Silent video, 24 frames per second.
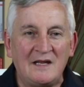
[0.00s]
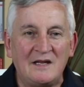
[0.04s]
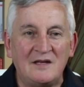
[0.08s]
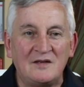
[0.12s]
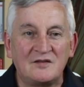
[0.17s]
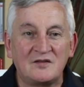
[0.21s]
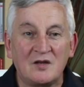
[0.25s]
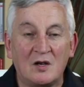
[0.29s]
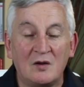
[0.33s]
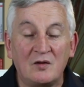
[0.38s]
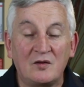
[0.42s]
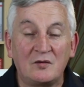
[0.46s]

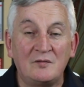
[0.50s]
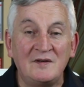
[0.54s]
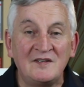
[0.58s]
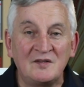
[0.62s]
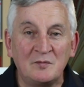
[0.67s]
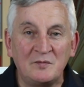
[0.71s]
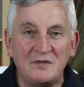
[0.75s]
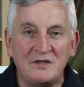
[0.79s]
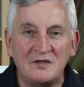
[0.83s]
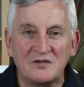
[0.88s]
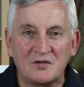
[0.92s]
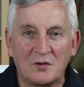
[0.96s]
So the reason
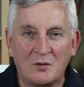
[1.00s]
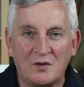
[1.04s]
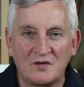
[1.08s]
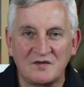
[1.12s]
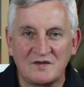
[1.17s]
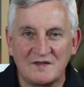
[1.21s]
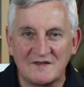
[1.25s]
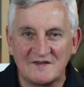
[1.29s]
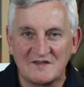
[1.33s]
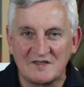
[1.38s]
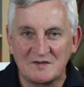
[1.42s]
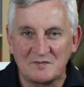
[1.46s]
we use
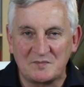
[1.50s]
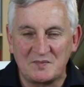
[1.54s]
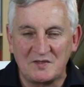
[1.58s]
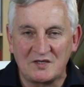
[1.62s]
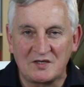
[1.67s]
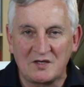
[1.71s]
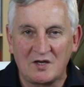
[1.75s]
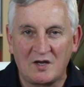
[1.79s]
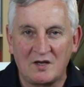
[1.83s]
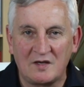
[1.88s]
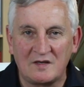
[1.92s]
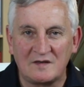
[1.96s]
horses is
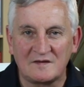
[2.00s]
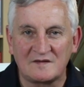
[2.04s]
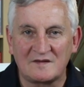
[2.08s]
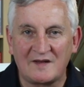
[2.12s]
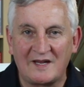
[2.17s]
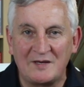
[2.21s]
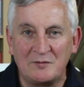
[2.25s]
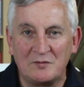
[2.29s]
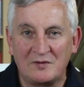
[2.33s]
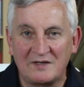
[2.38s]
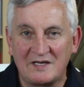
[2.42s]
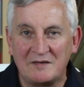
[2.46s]
because
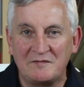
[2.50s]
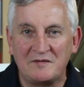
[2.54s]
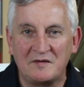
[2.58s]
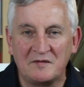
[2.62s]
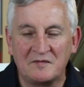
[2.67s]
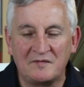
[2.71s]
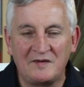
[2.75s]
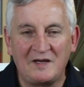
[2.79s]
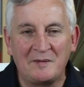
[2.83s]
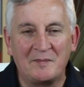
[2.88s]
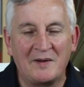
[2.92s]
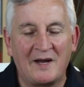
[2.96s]
they will give you
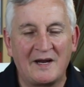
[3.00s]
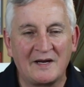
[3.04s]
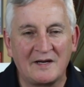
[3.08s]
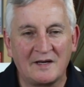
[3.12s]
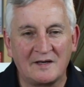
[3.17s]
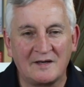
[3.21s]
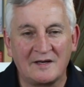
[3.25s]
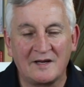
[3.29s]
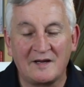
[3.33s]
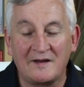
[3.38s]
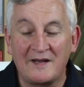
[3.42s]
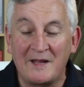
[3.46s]
feedback,
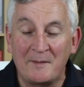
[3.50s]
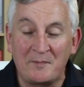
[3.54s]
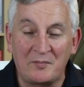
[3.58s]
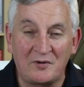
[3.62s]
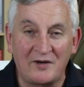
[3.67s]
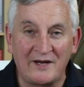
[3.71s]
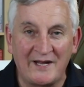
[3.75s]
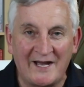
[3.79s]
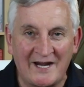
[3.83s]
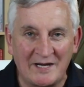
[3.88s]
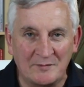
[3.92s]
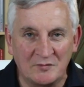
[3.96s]
and they're
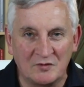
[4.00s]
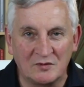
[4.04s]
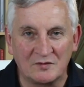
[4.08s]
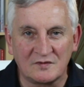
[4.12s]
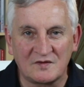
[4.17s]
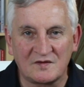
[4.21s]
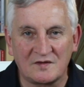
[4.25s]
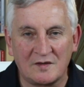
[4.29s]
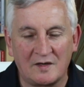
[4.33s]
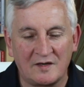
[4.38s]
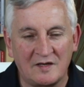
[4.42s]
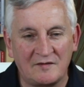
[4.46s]
prey animals,
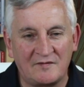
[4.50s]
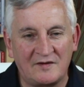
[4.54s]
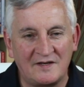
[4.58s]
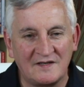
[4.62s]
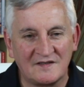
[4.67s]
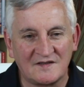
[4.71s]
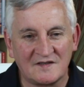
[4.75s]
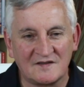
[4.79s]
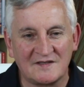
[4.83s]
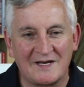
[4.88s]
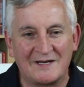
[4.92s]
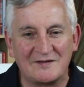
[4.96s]
so they're very
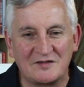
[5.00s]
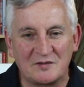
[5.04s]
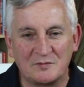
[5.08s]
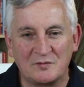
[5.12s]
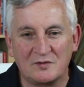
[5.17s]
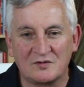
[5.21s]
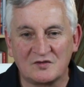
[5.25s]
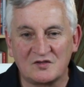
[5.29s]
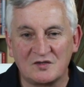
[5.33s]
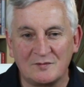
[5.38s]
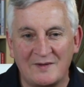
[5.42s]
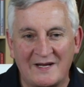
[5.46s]

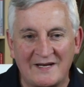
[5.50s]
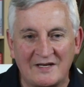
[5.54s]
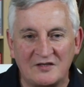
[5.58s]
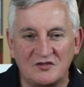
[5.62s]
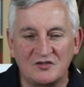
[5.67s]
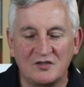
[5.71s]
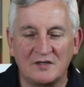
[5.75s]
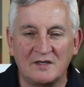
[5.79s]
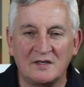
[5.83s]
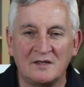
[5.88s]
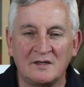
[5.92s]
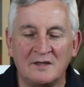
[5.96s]
susceptible to
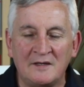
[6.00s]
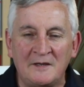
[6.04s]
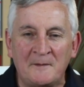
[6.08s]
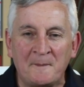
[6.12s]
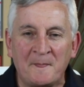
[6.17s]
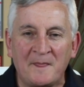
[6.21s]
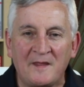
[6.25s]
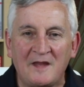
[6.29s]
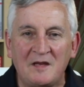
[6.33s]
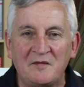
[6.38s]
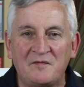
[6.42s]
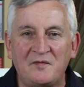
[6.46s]
energy. And
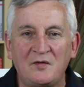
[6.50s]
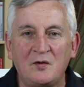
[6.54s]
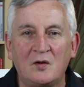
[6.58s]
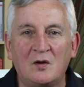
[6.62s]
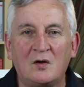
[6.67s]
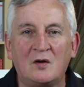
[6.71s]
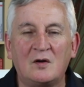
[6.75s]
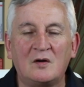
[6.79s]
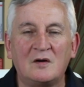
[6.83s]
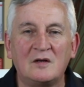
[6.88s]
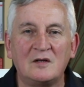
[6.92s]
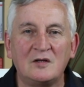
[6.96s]
if
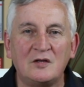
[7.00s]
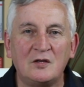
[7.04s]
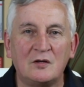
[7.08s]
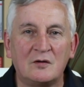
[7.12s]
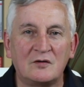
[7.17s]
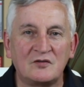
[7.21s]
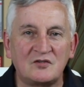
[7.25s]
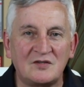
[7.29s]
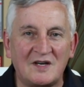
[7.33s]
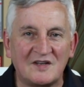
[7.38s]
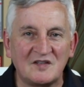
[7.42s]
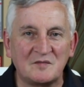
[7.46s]

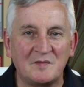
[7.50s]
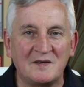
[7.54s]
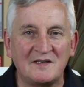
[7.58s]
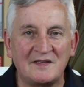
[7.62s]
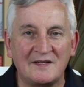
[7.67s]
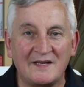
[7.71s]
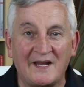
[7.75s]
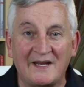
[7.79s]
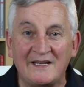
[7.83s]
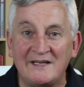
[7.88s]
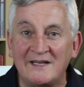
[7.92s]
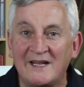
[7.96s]
you're
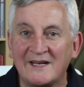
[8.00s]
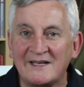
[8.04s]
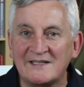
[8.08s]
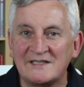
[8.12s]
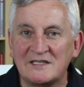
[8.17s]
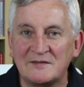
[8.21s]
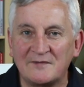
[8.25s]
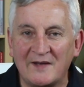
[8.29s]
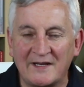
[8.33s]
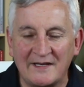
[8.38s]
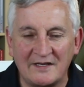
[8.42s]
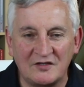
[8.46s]
transmitting a
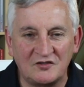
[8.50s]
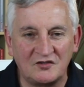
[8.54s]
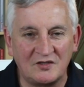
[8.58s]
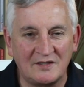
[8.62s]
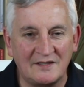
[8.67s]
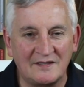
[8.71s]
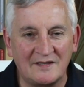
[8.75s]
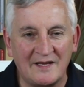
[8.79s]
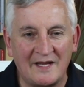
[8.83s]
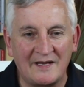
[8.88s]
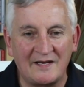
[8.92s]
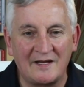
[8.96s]
negative energy,
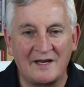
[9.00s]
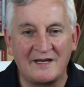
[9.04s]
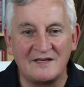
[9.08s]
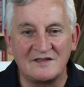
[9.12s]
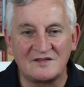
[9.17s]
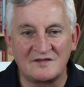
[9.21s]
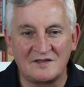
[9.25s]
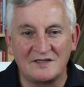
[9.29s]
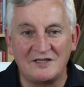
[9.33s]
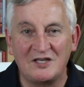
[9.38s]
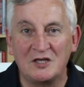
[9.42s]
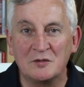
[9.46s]
then they
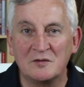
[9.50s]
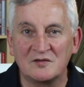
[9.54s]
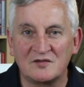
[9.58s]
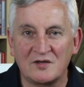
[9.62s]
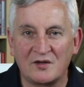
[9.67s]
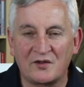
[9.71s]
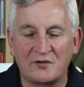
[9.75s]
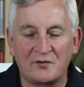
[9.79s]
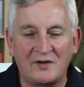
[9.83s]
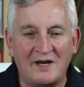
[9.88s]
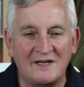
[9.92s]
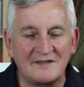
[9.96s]
see you as a
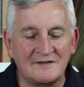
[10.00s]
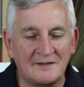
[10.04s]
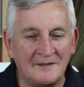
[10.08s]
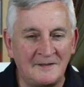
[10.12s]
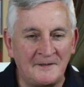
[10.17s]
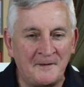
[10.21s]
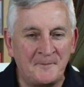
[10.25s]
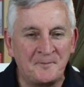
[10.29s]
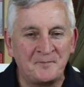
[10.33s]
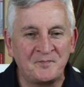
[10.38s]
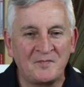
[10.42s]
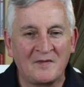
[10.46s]
threat.
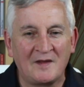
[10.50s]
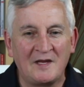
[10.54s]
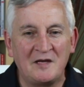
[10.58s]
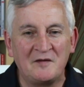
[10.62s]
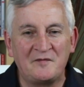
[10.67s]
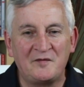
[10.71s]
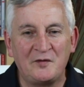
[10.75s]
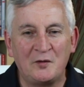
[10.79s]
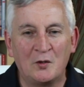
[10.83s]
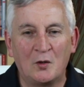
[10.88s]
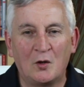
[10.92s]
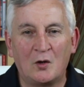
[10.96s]

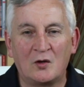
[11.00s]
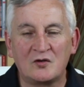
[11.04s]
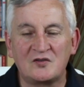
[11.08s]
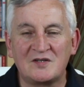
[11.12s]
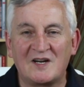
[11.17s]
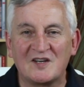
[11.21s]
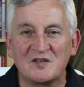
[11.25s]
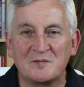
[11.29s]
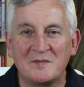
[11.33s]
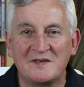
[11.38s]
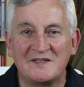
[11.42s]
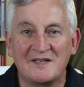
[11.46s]
If you're
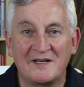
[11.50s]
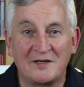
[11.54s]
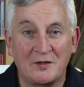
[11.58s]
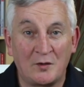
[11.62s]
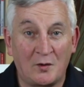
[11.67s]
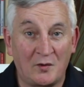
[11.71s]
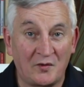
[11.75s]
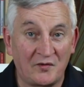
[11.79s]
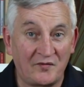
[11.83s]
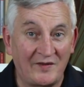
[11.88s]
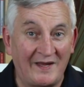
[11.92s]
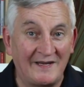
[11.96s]
transmitting
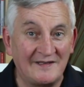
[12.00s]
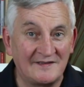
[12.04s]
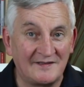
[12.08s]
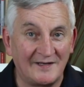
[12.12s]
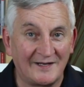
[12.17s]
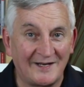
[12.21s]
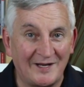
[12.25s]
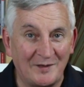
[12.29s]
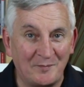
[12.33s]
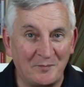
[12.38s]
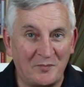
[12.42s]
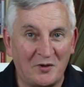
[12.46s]

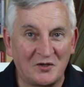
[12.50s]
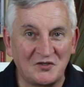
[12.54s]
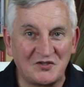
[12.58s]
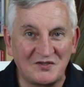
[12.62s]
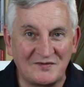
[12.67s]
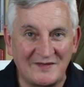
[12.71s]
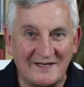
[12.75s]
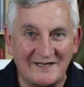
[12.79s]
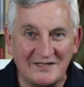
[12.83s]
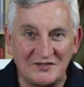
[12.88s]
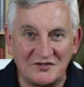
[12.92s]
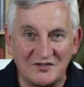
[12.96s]
authentic and
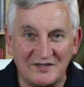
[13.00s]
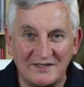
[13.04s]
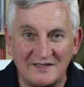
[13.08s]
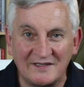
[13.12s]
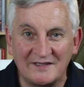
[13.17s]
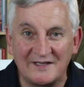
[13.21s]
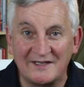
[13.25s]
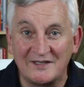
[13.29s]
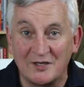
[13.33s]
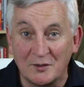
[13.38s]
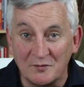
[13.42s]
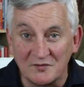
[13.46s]
positive energy,
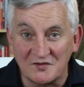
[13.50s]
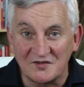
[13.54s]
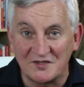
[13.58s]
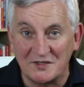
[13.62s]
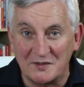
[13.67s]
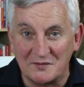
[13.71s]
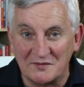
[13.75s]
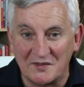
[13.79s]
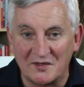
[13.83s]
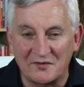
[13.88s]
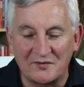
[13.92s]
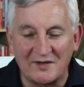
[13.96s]
they don't see
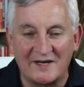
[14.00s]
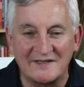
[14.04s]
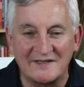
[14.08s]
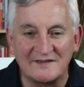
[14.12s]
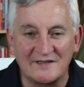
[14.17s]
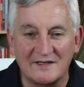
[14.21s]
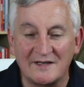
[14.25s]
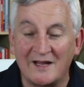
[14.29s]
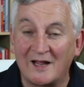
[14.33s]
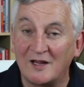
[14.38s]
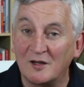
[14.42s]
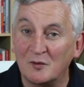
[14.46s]
you as a threat,
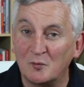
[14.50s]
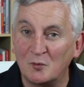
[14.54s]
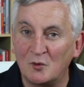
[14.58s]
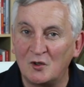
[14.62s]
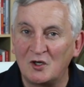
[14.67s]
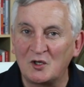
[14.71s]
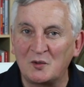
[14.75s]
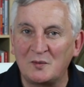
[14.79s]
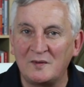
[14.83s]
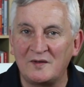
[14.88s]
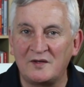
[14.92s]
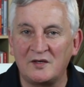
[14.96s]
and they'll
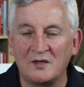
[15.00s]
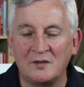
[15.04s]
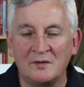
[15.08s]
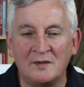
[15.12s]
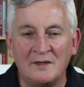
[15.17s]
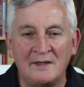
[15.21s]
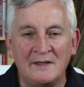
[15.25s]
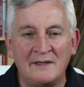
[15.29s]
work with you.